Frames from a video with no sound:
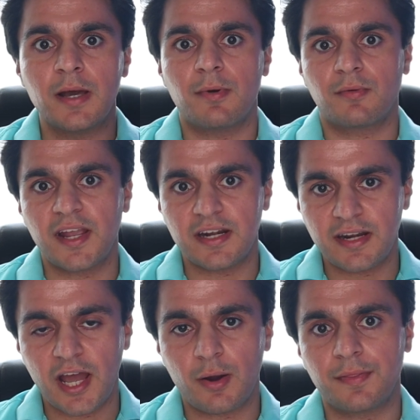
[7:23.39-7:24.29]
But right
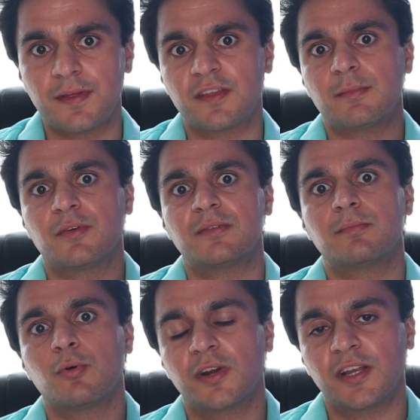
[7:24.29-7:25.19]
now, I think the most
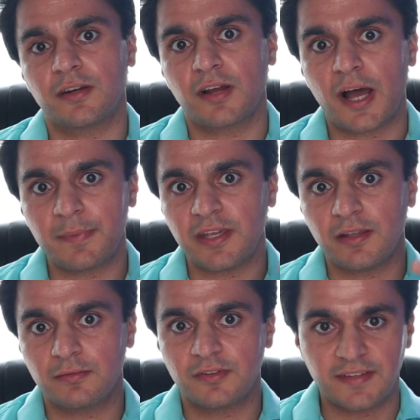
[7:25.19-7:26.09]
important
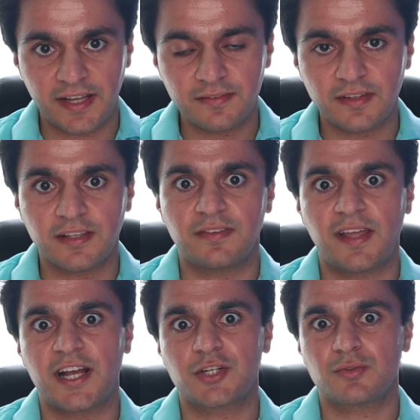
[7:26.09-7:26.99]
copy to test is the
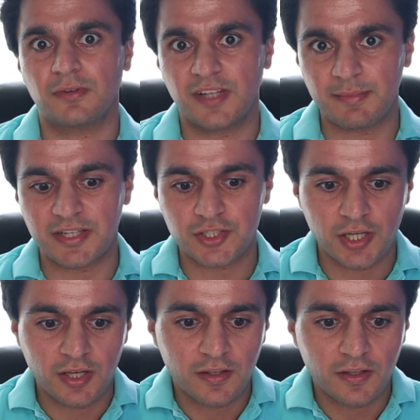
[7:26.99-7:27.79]
actual image.